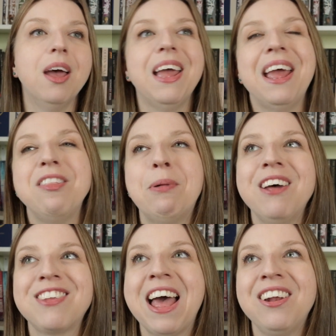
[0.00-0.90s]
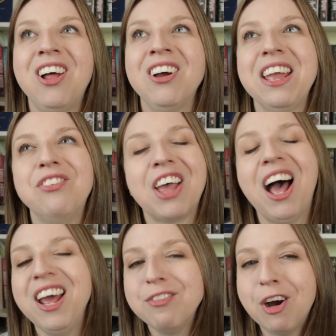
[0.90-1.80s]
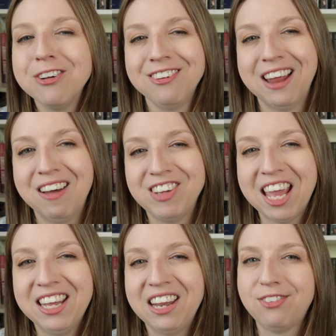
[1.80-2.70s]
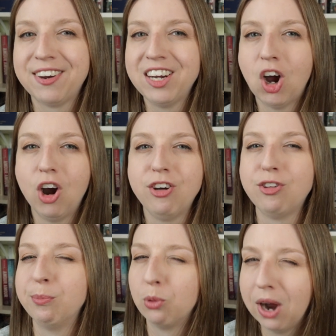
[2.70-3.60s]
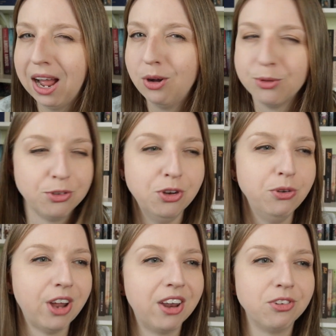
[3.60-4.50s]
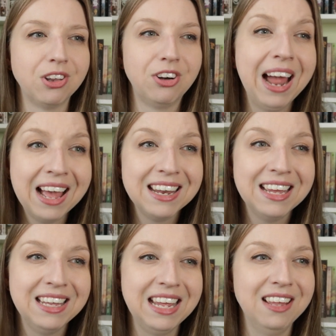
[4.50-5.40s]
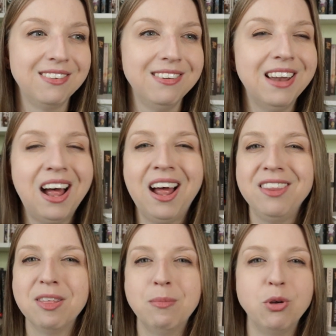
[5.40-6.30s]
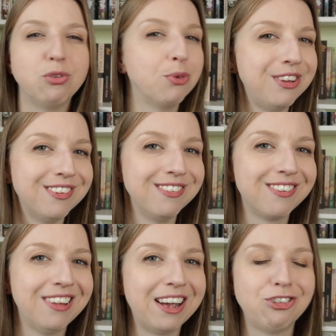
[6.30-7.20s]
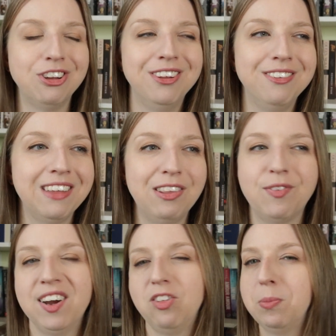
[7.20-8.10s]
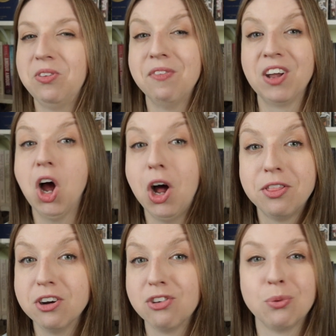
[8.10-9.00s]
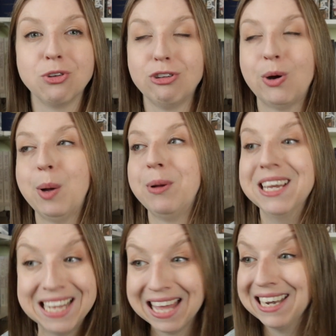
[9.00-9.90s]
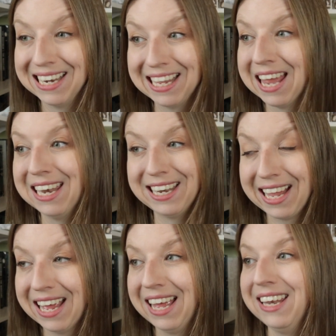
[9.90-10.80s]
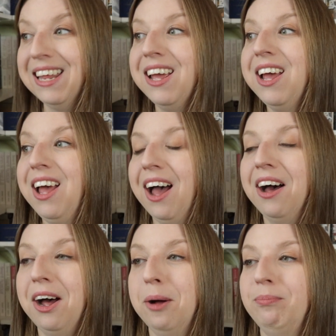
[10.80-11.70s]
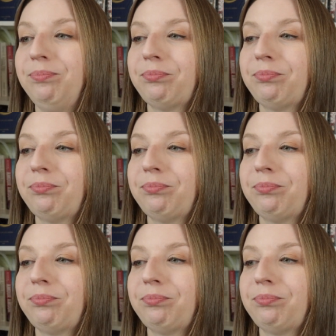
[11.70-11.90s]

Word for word: and the Plus catalog is kind of hard to navigate. It's very hard to browse new titles that are added. It's not the most recent selections. It's very specific authors will show up again and again and again. Um,